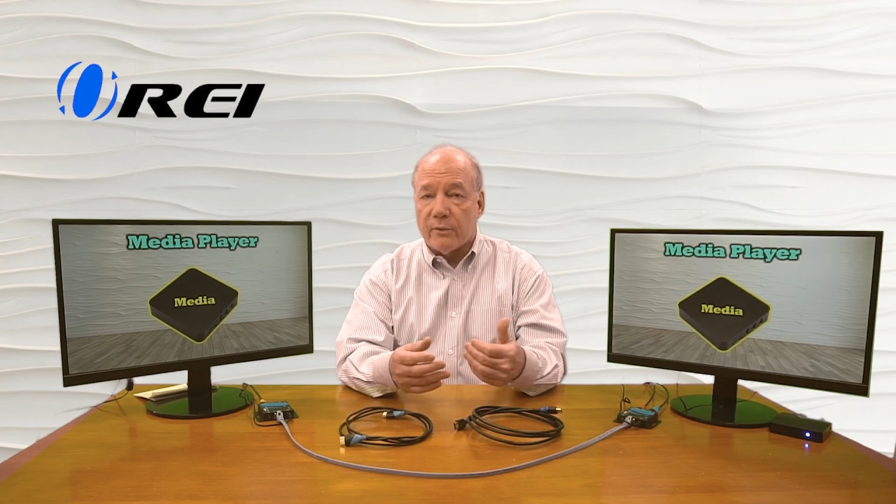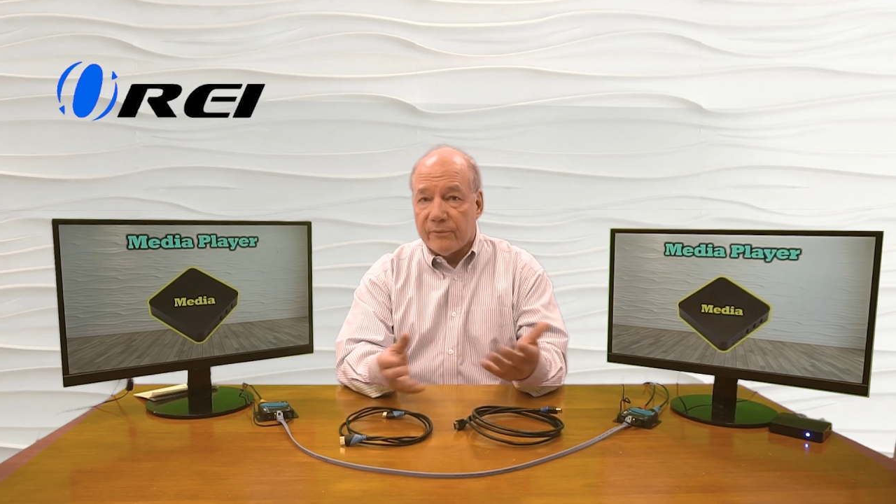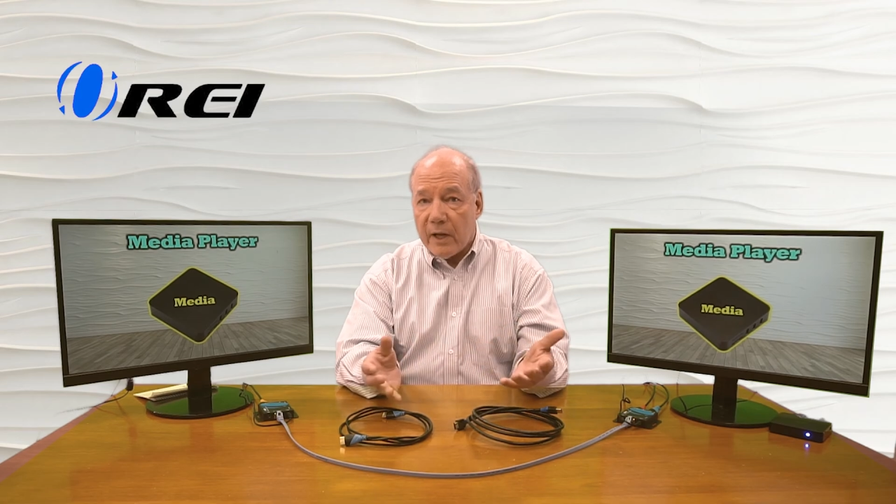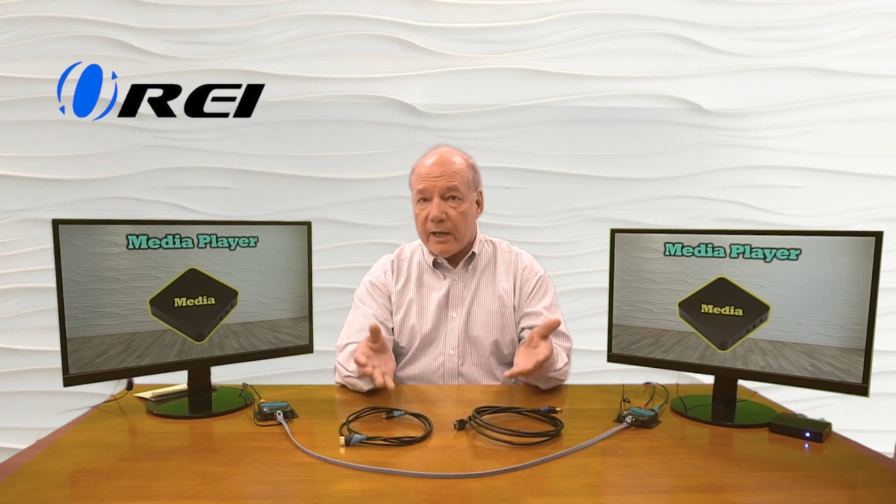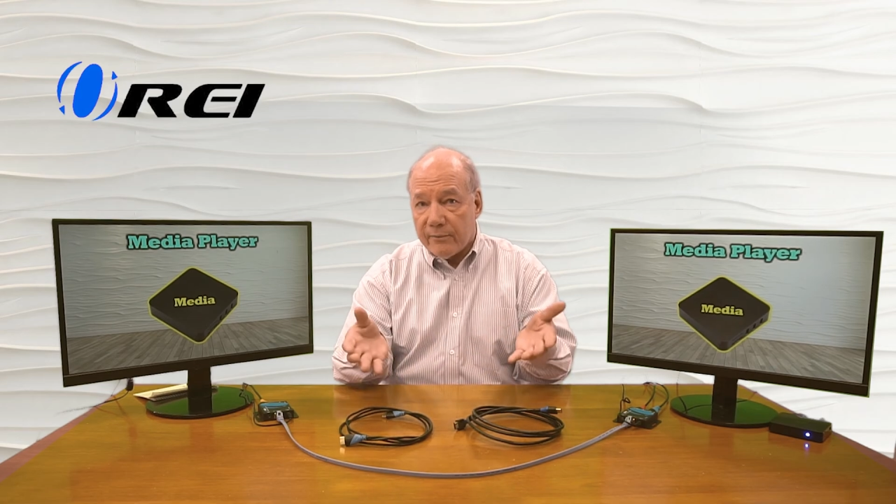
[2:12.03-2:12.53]

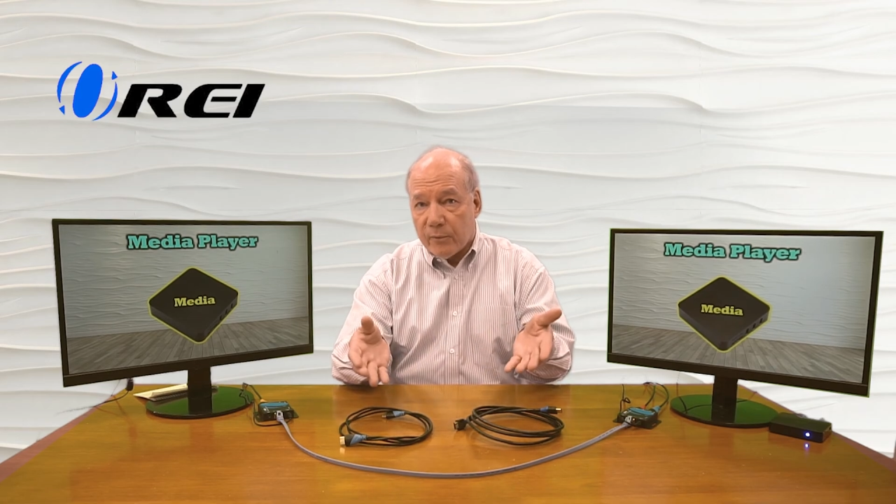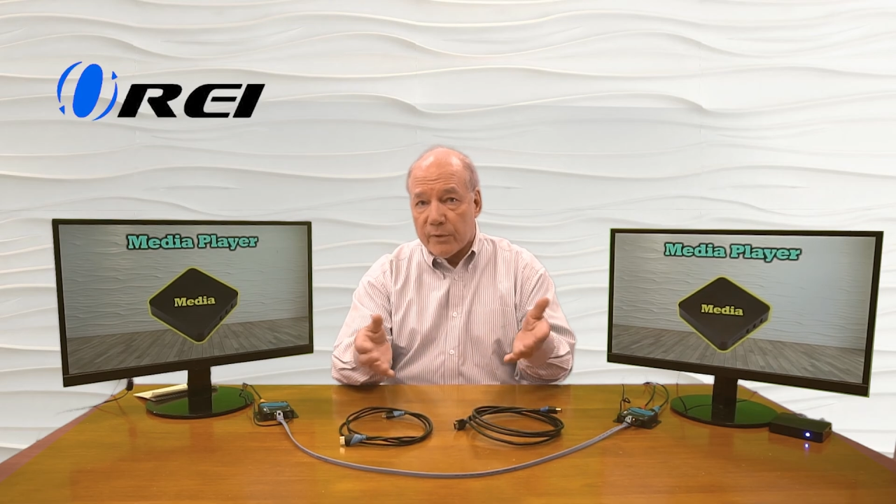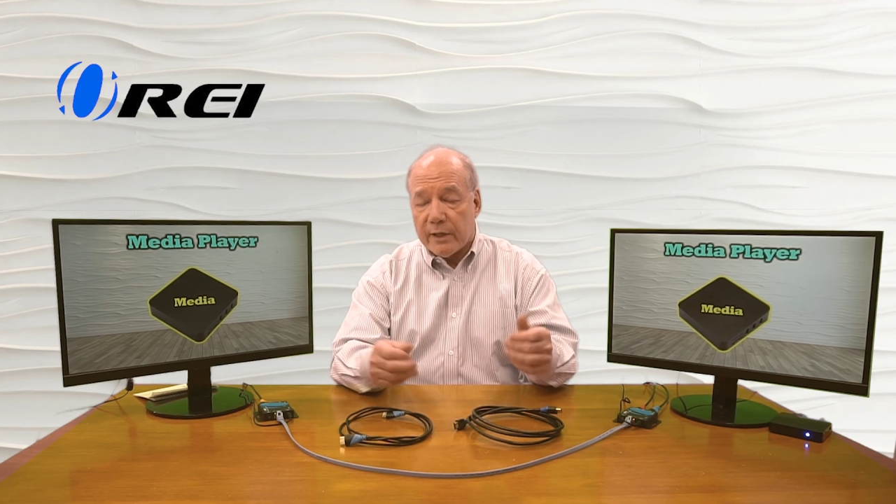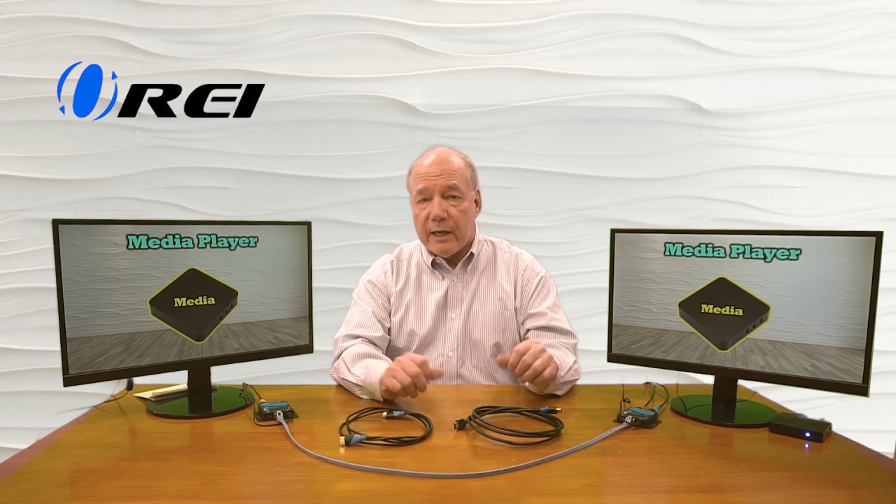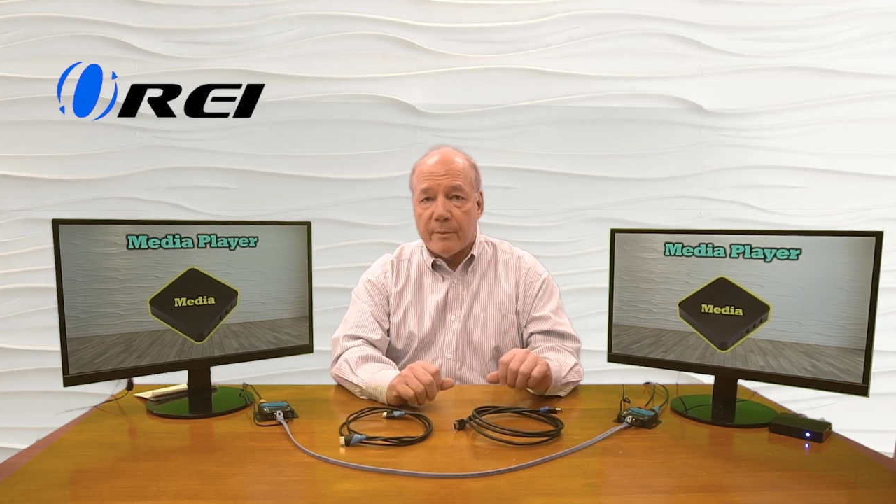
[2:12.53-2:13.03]
find for the
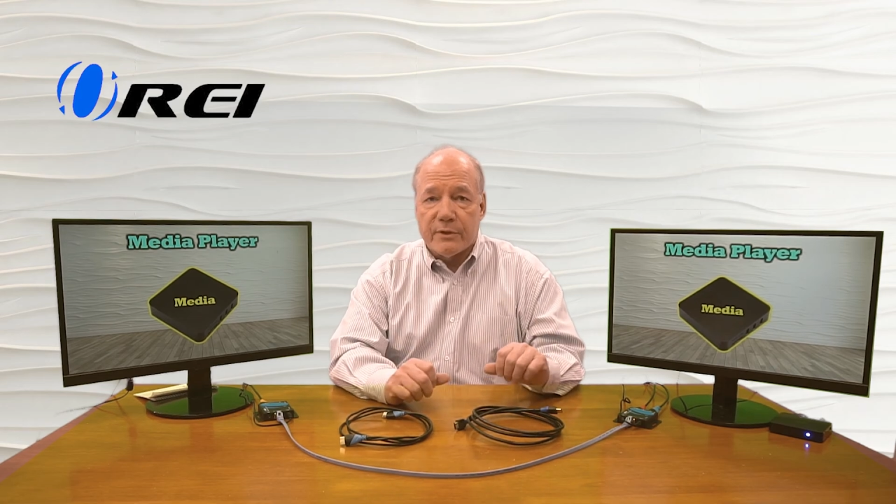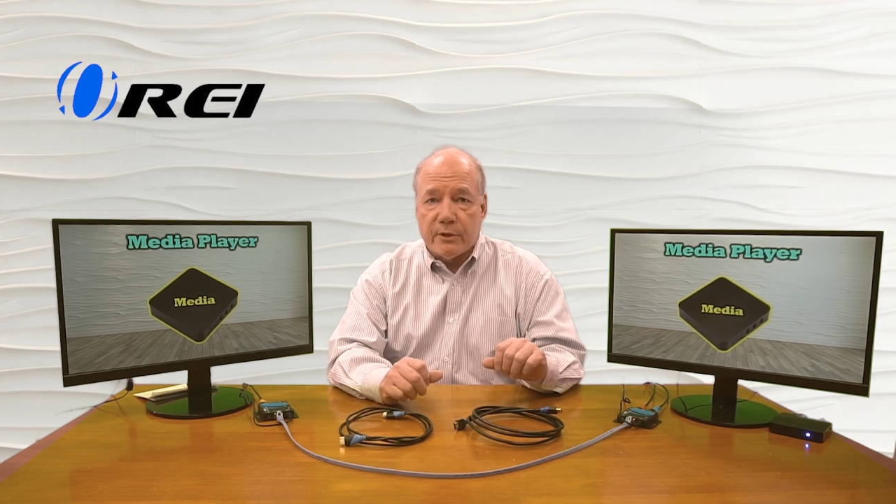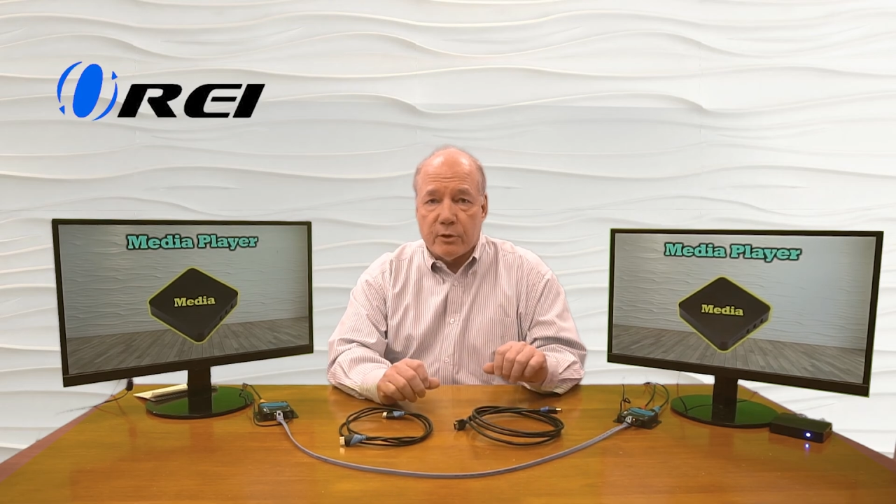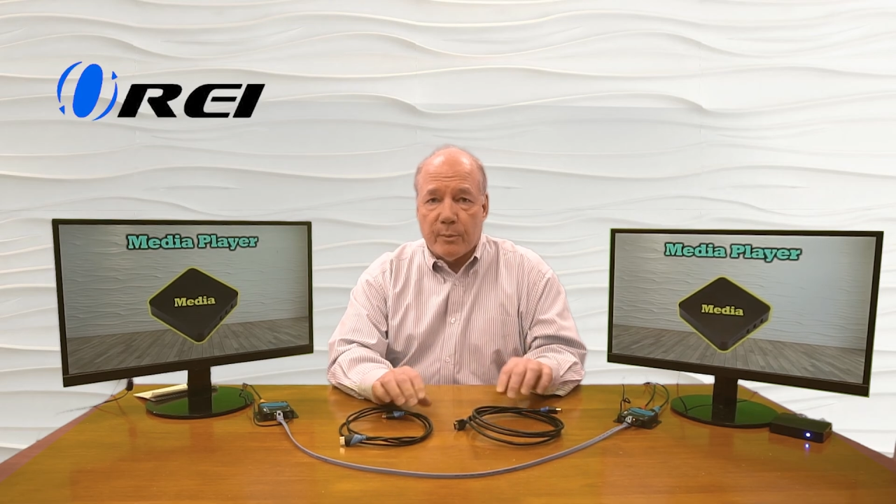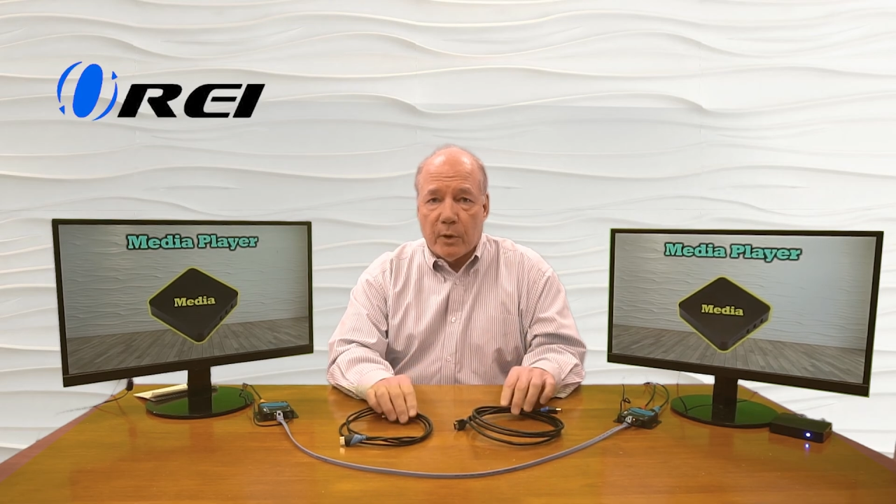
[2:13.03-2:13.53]
cables that
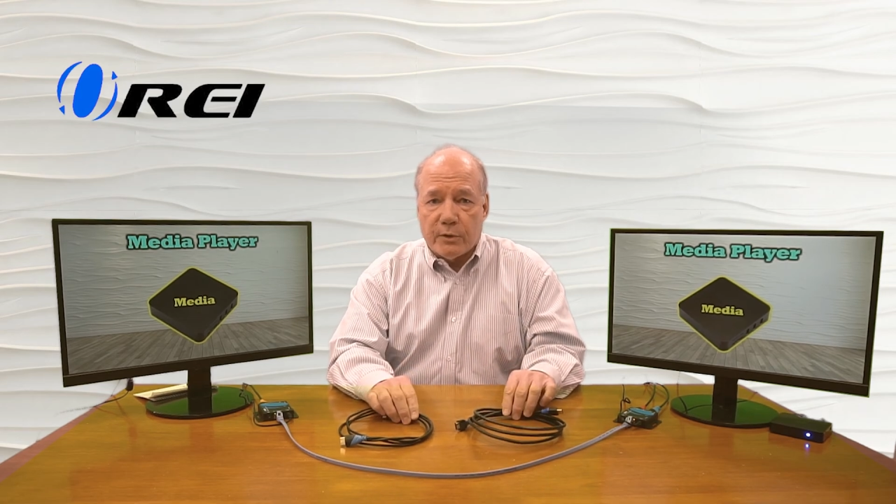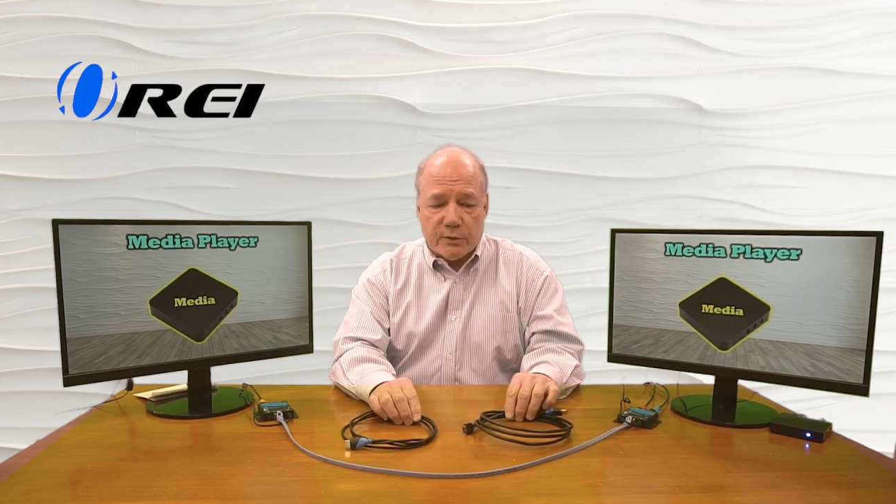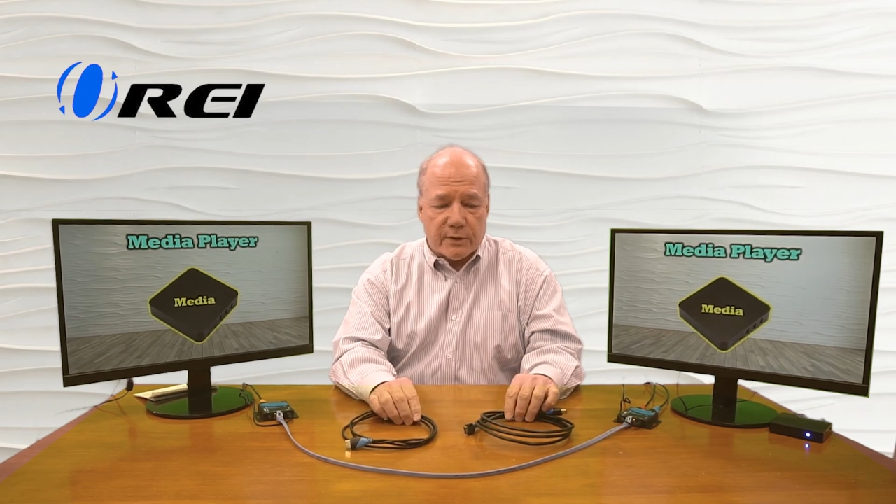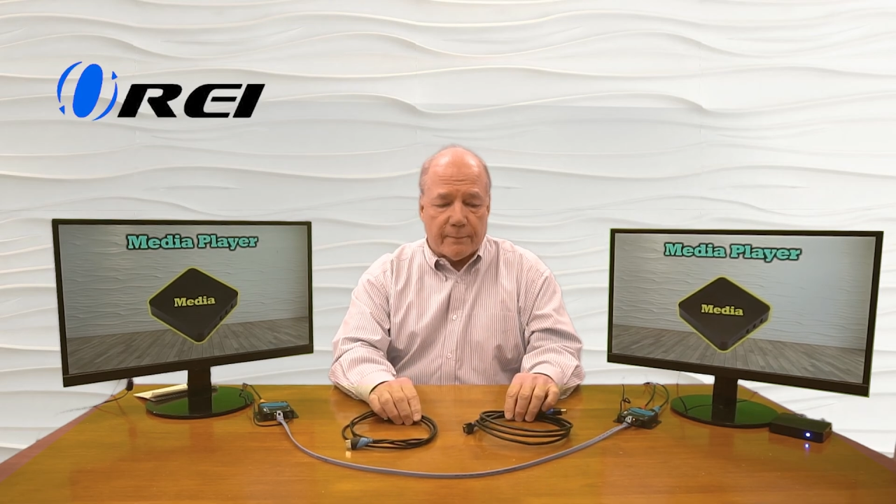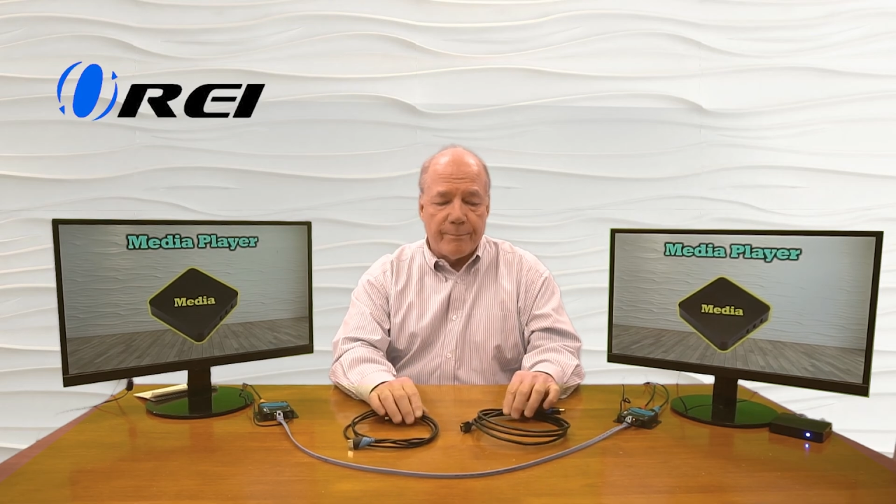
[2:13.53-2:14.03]
you're purchasing.